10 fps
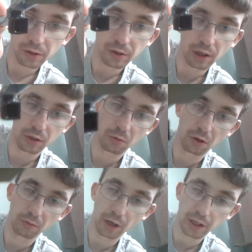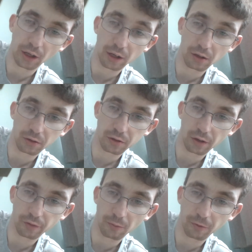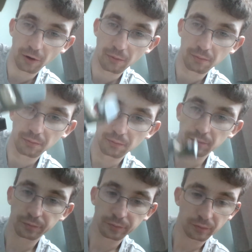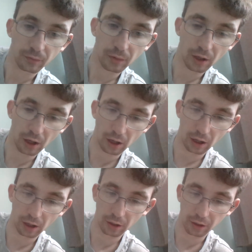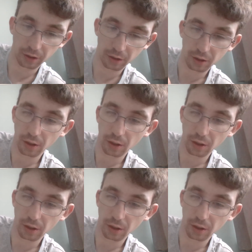So that's what the radiator looks like from the front, and